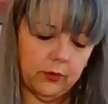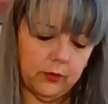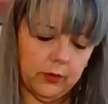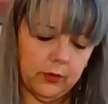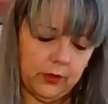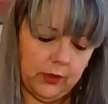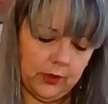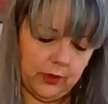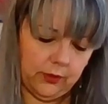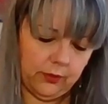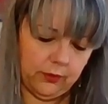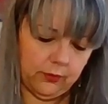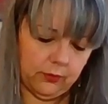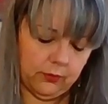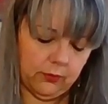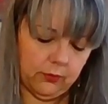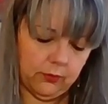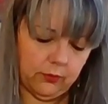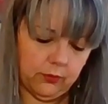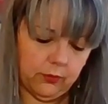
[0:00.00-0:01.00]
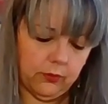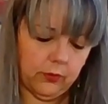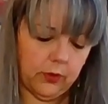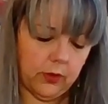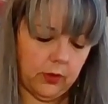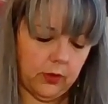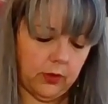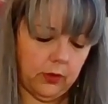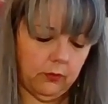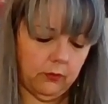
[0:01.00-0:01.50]
together.
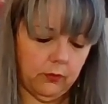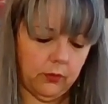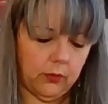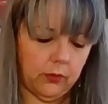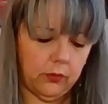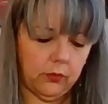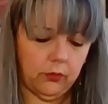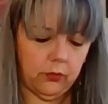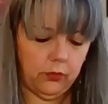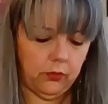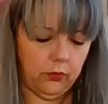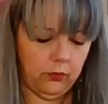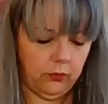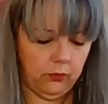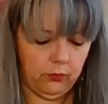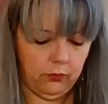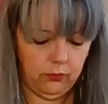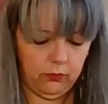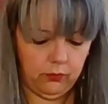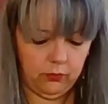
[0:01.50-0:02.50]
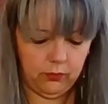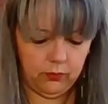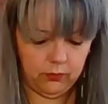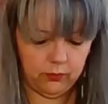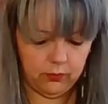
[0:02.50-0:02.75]
Okay, one, two,